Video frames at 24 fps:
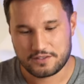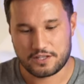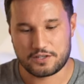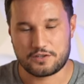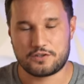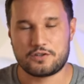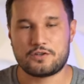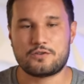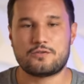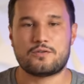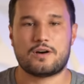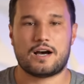the
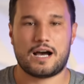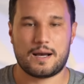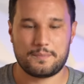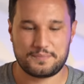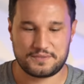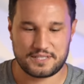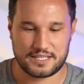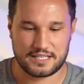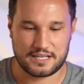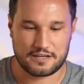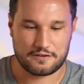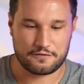new
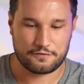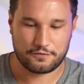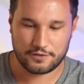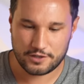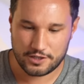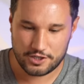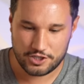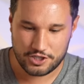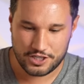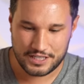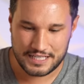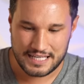updated
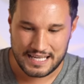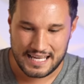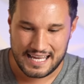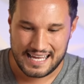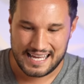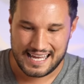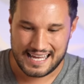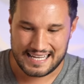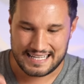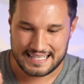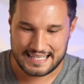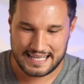version
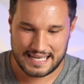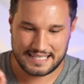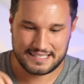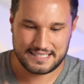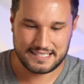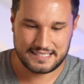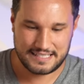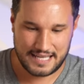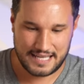and get to